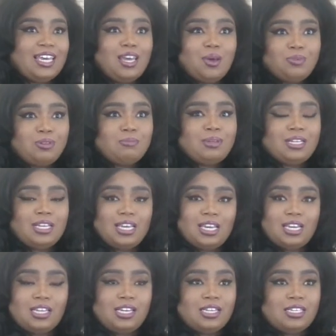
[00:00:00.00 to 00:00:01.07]
And we've been
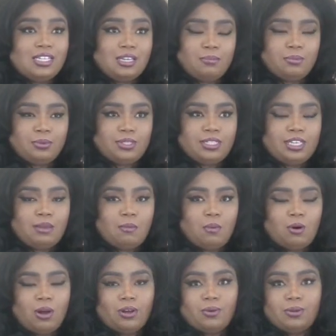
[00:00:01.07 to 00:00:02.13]
hitting the 10%
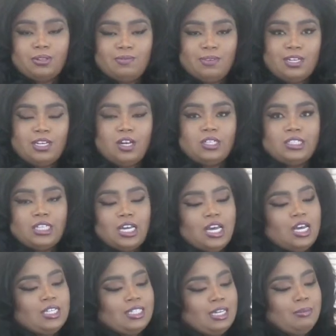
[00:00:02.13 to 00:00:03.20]
mark on the videos.
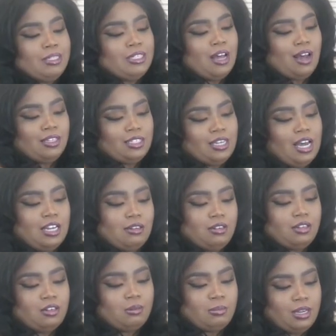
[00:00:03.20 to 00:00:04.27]
So let me talk to y'all
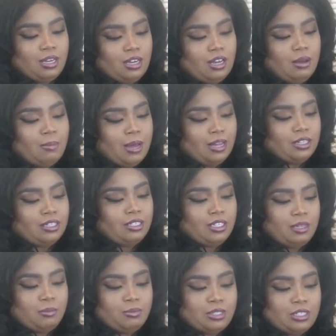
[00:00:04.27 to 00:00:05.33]
a little bit about the
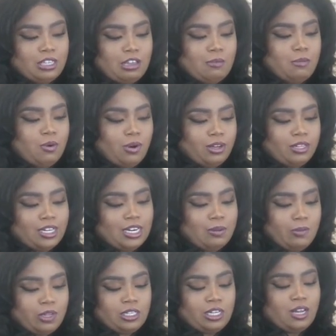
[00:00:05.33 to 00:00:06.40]
10% mark, and
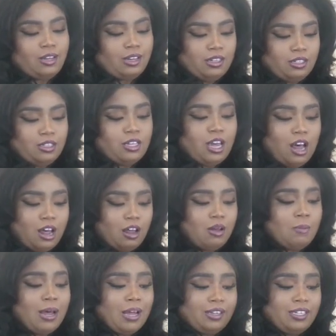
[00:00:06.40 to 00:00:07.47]
I'm gonna talk to
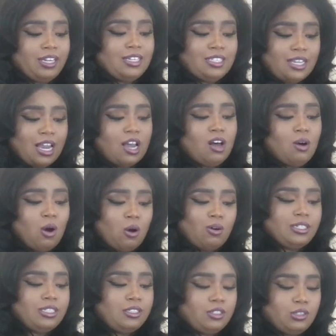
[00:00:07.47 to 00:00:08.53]
y'all about things that go
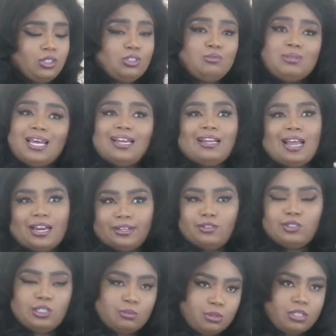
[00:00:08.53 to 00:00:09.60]
on in YouTube that a lot
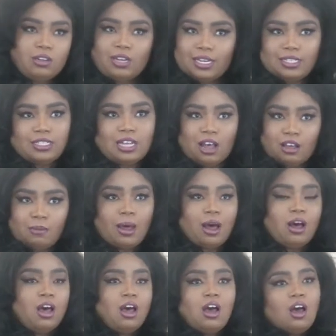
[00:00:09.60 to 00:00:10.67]
of YouTubers don't like to talk
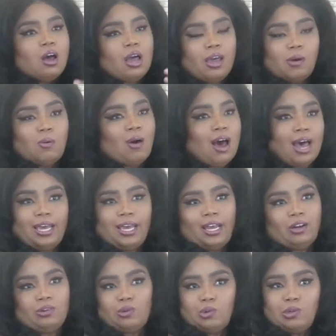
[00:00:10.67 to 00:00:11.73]
about, and why
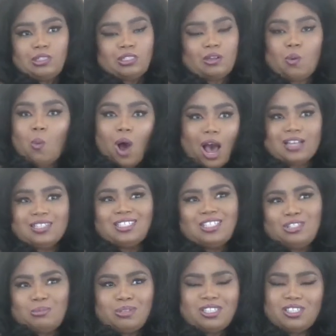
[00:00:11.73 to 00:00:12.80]
I don't know why it's
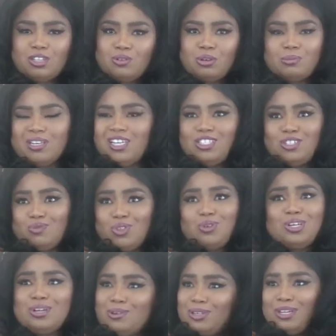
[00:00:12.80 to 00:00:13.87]
such a big secret. Because if
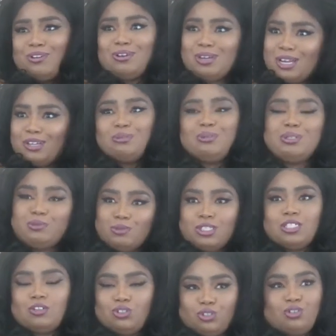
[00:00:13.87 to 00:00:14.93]
you get on the internet and do some
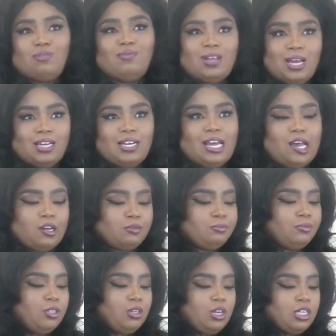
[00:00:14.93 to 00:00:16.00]
research, you can find out.
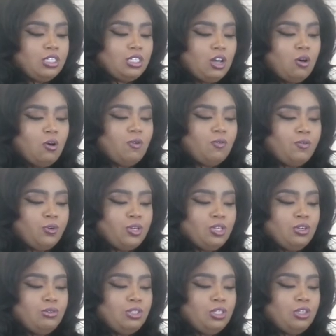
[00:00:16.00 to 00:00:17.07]
So for
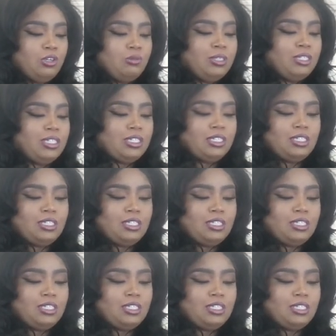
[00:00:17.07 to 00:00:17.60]
YouTube to